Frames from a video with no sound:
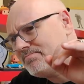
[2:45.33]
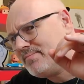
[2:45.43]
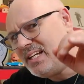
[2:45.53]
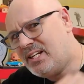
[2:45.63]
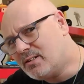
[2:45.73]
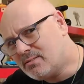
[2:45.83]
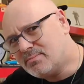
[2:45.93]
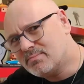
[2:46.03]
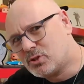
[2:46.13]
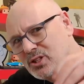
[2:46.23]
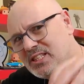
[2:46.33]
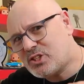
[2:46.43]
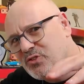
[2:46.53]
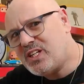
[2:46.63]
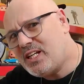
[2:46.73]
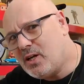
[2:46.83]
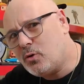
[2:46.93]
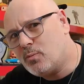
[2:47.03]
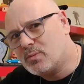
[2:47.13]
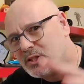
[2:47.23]
here to this
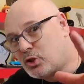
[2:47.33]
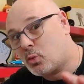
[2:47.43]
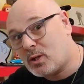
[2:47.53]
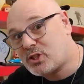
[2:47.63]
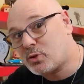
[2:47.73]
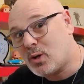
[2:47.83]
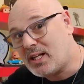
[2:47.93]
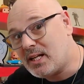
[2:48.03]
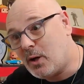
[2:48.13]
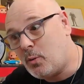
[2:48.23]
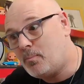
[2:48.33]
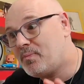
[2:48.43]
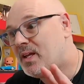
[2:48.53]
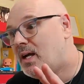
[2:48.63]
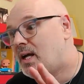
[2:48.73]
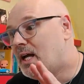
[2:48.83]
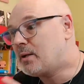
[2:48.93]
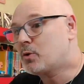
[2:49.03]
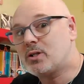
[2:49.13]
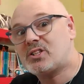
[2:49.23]
video that you're watching right now, and
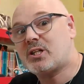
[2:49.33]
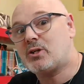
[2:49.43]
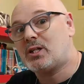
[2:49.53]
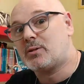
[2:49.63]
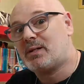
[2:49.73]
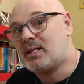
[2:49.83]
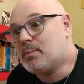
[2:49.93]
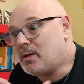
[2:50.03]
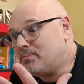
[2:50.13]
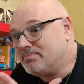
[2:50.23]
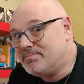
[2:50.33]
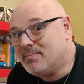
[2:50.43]
I'm gonna tell you a little bit about